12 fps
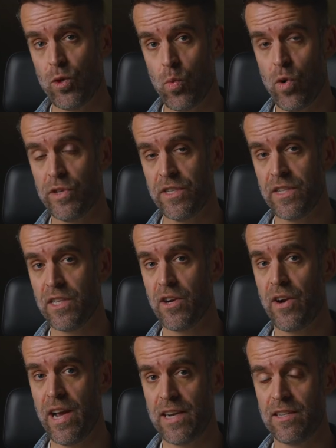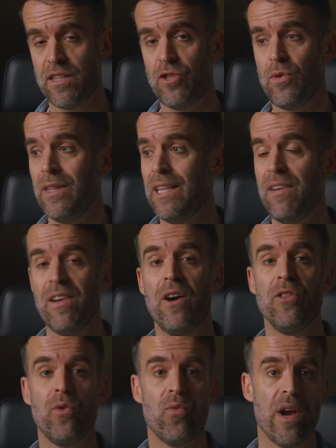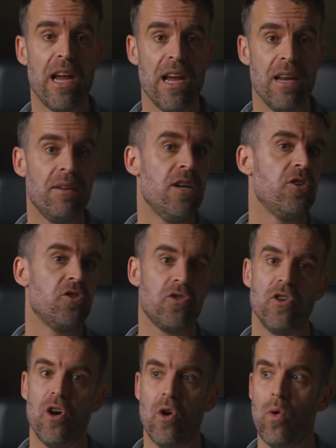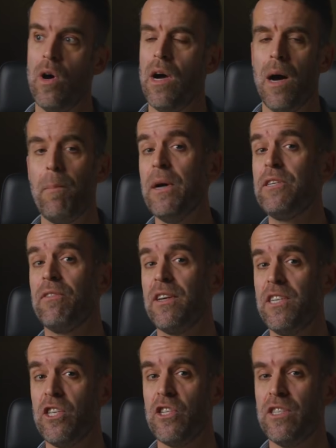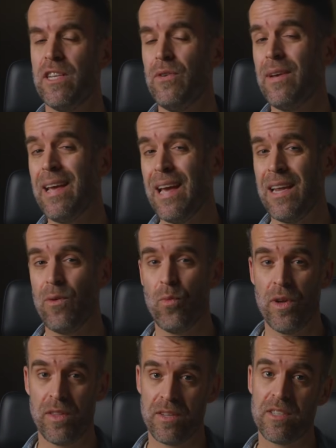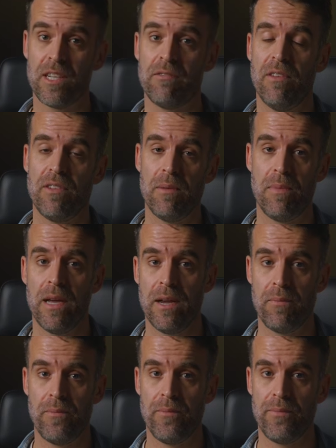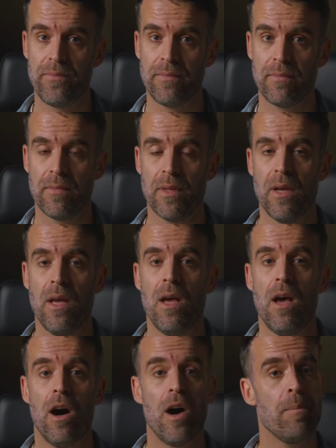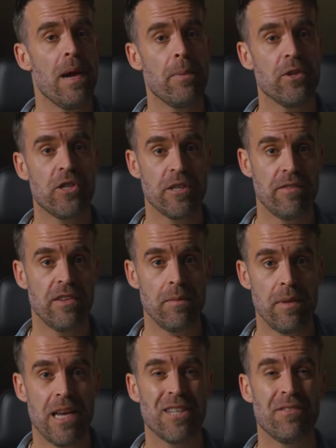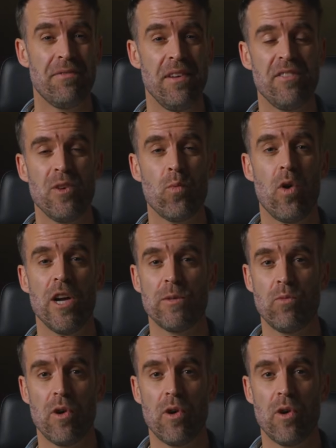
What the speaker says: towards the 600X because you can leave it out in the rain, snow, a bunch of conditions that you can't with the 650B. On paper, the 650B has 50 watts